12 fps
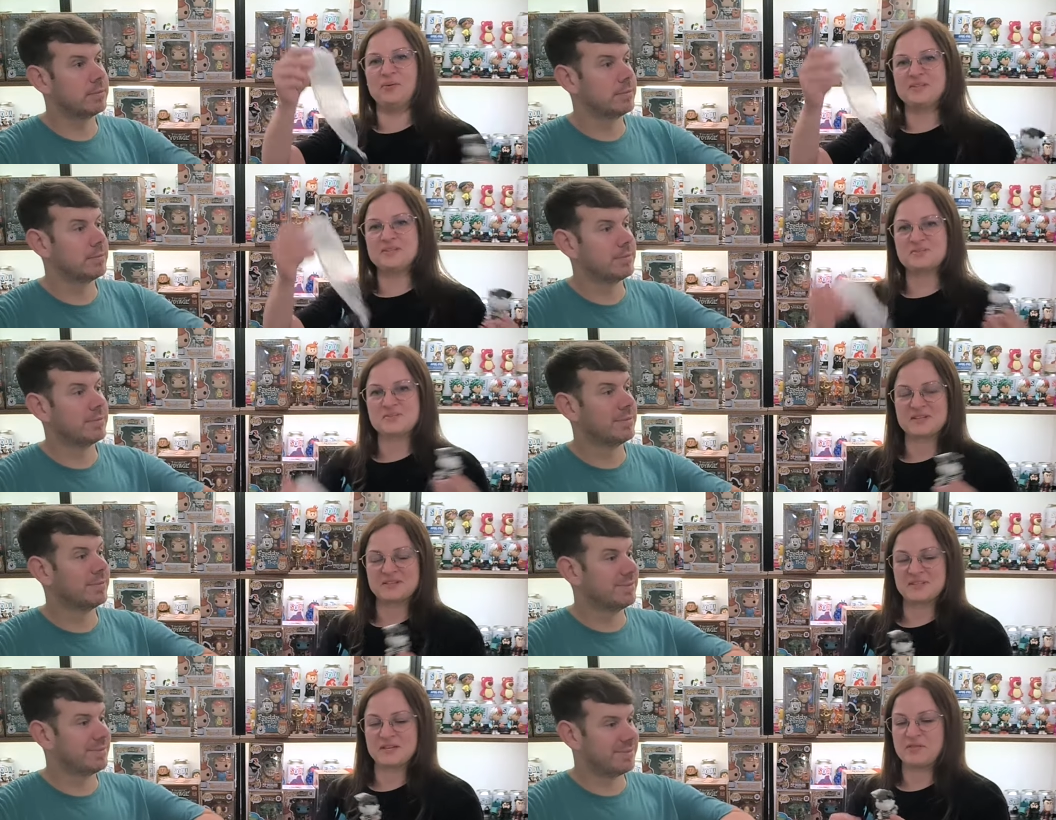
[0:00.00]
Speaker 1: It's all
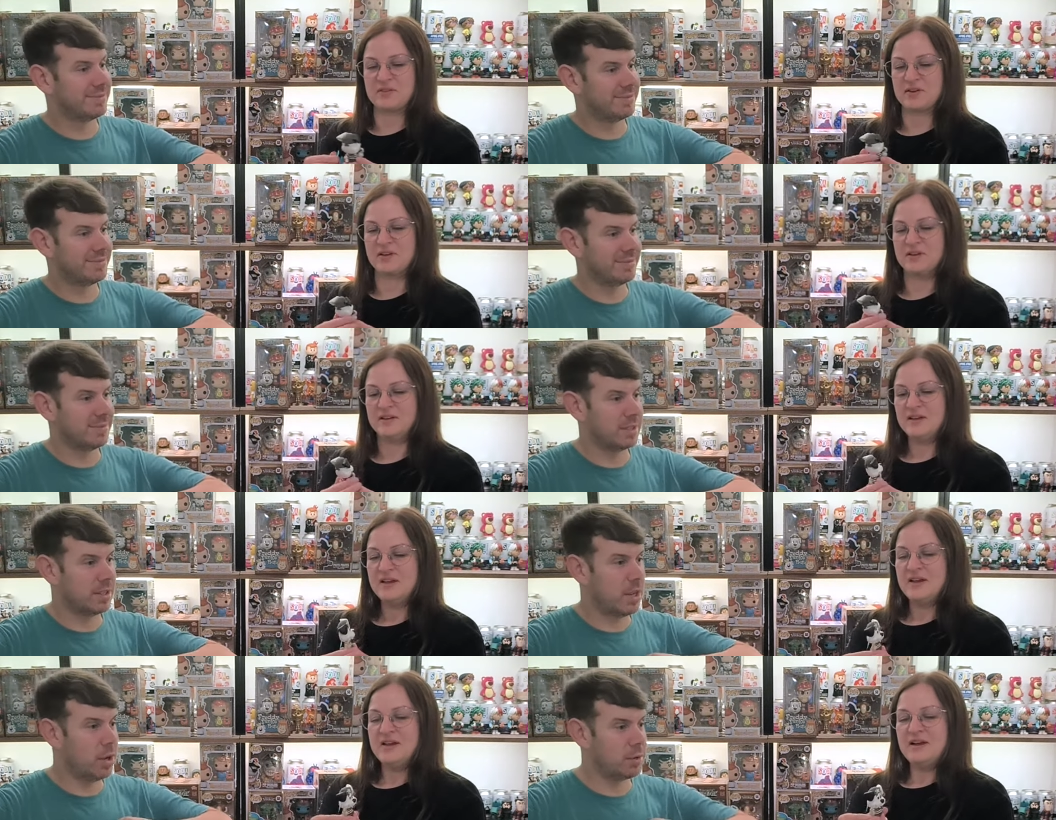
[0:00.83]
stuck together.
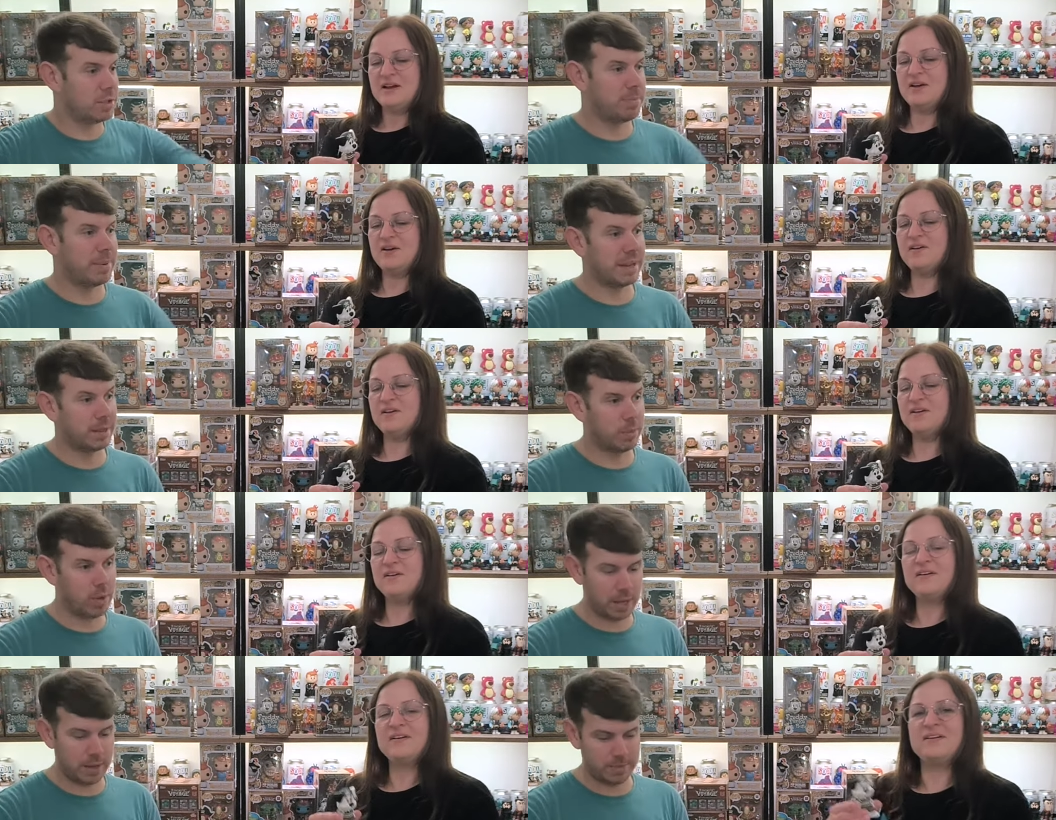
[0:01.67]
Speaker 2: Oh, just black oh, and
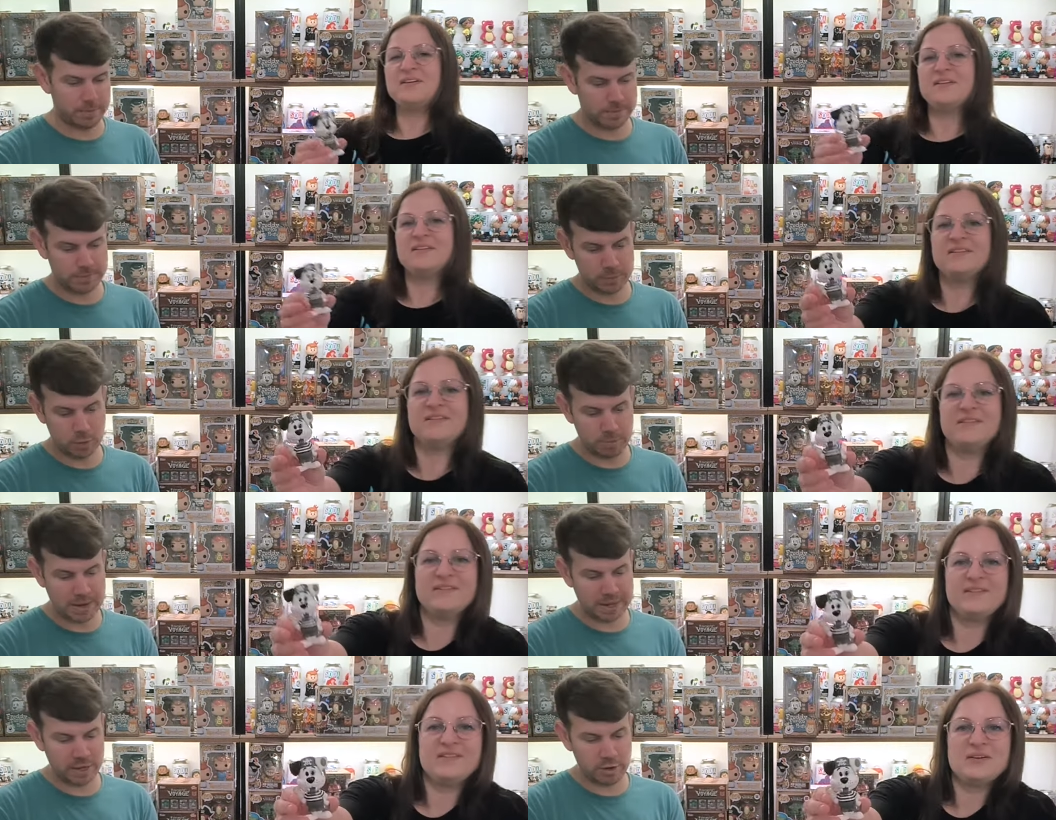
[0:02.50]
white? Or
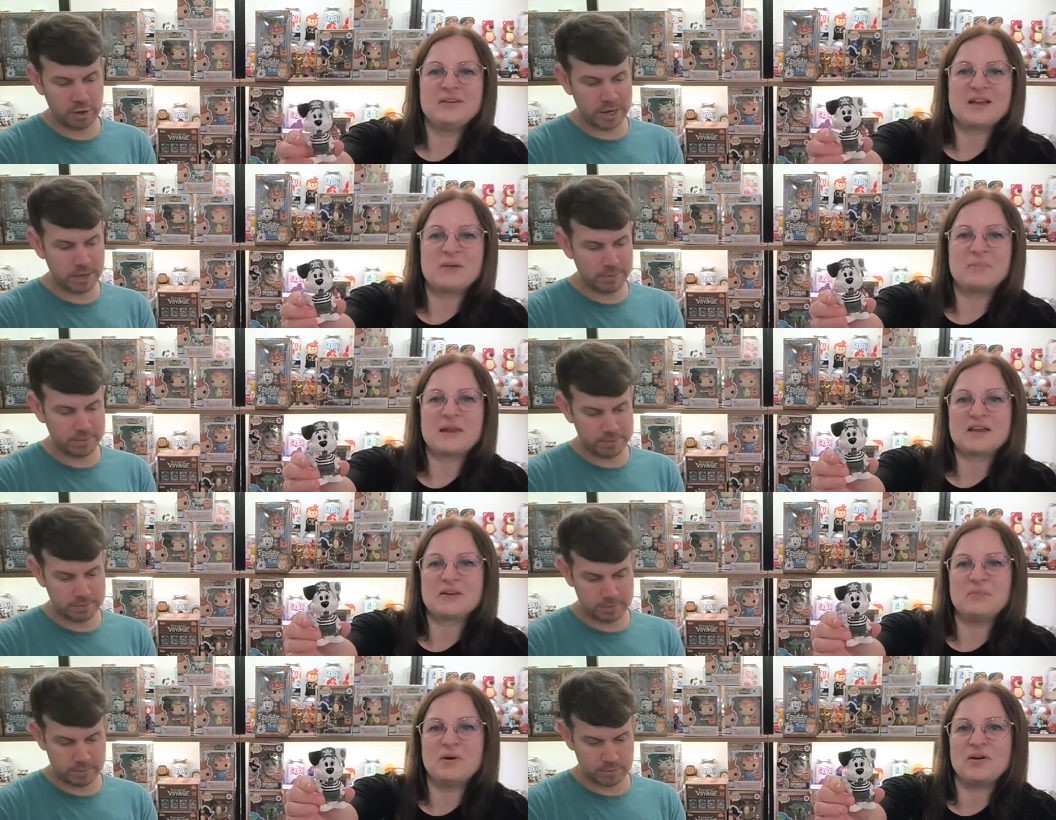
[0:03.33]
black and oh, grey? Yeah,
Speaker 1: black
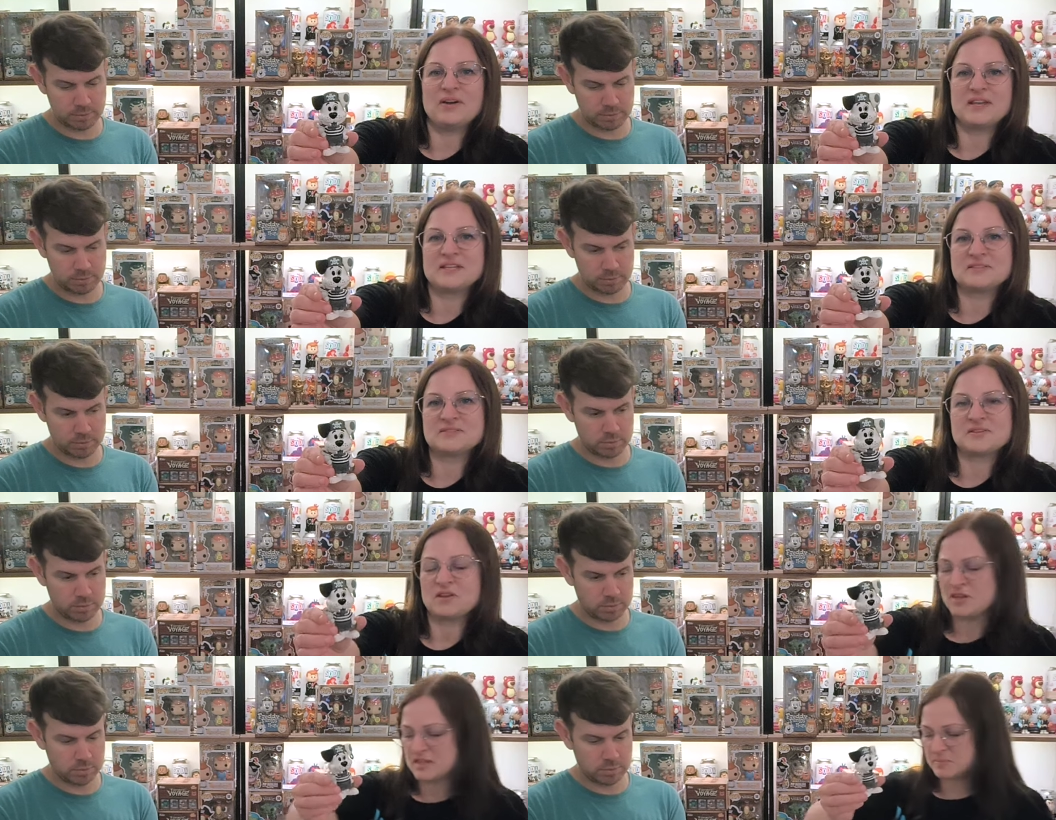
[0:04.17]
and white. I
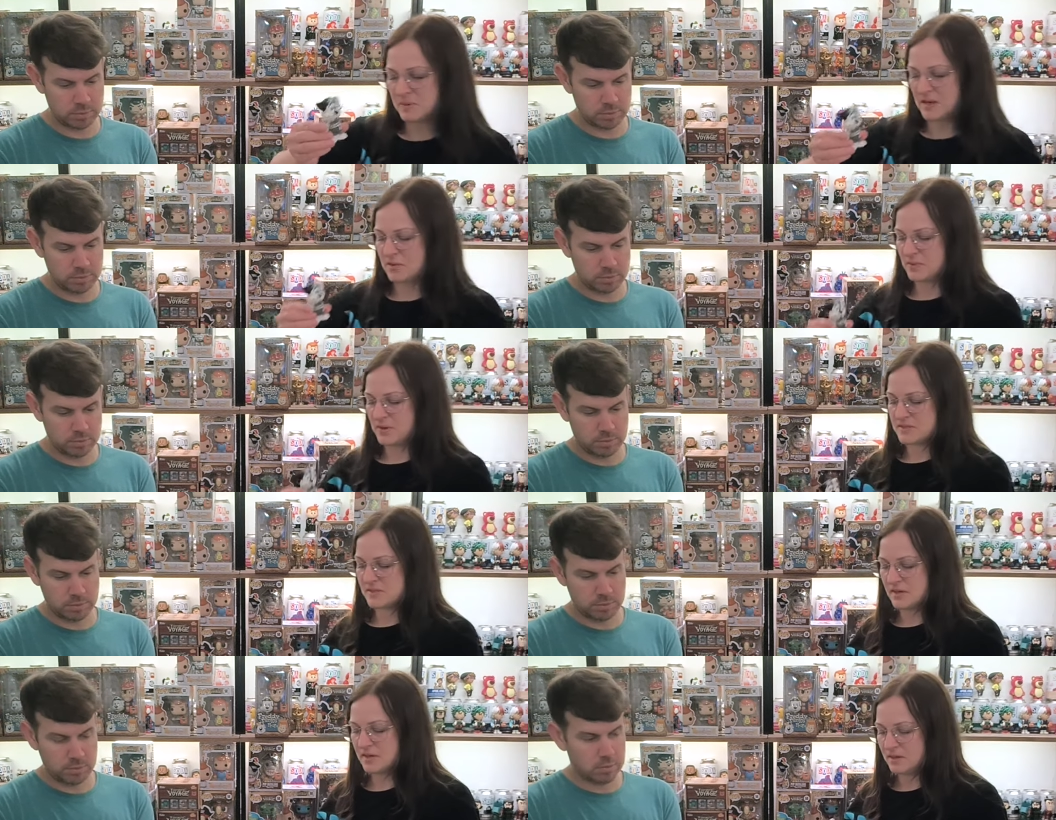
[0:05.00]
think it's black and white,
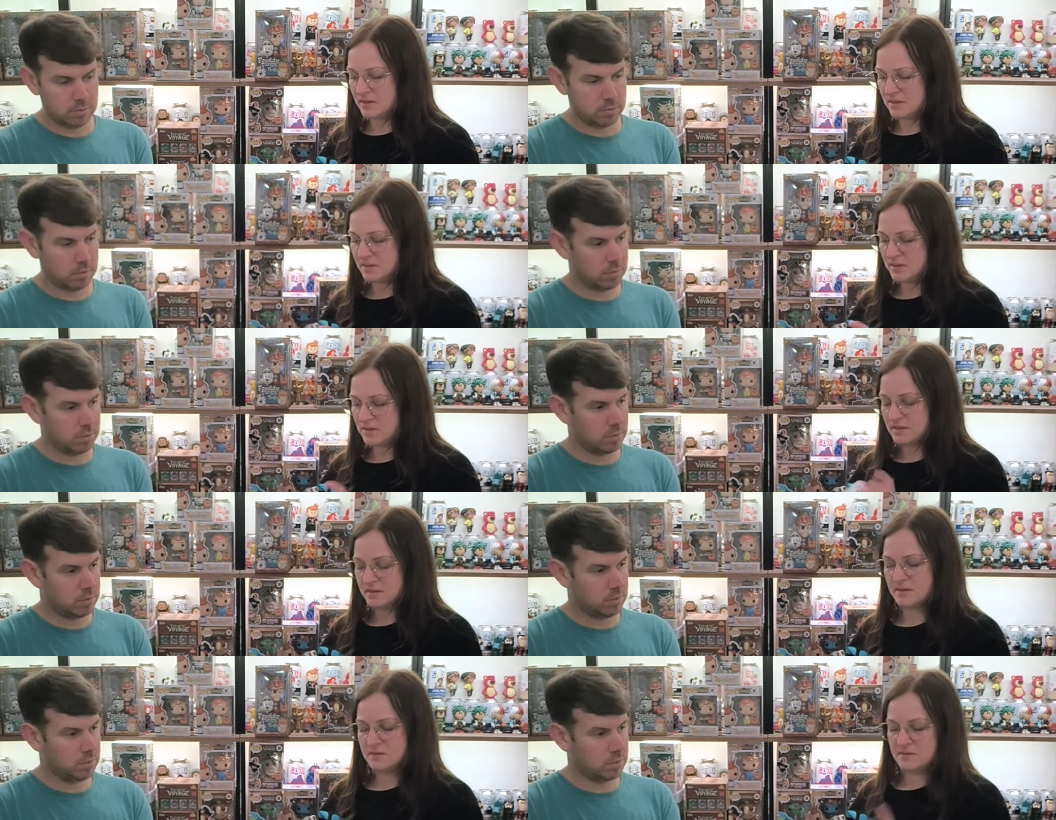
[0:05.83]
isn't it?
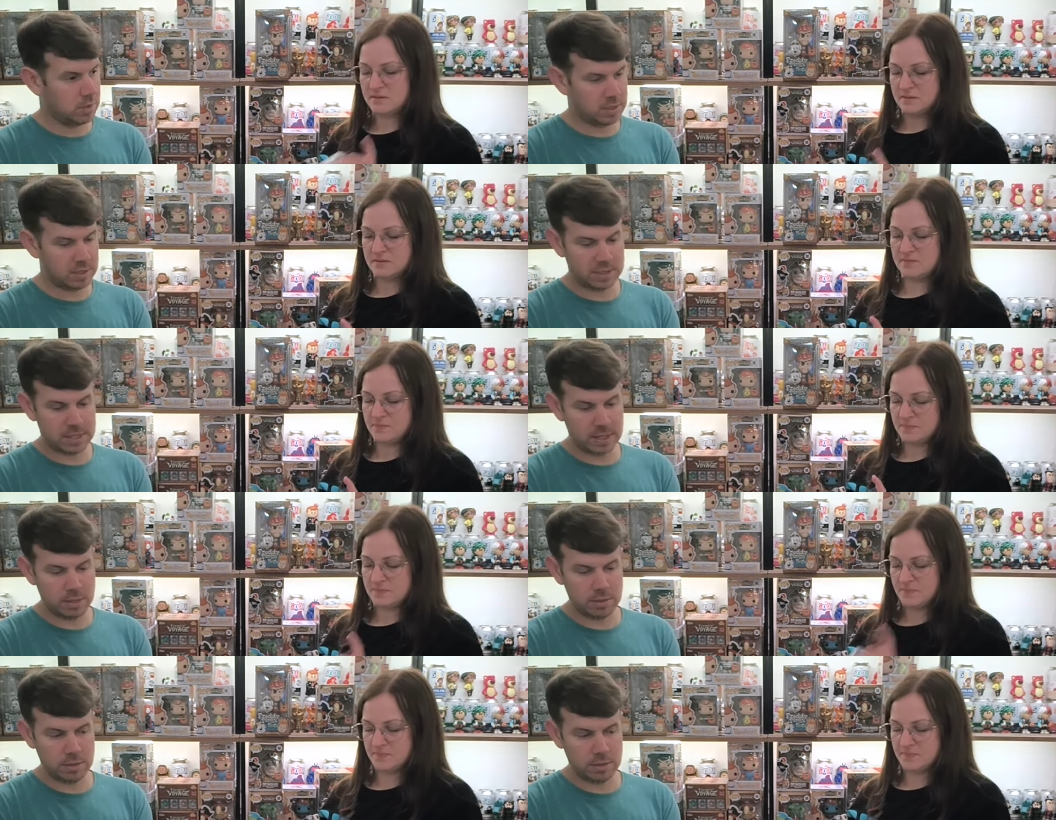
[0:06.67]
Speaker 2: Is it saying uh,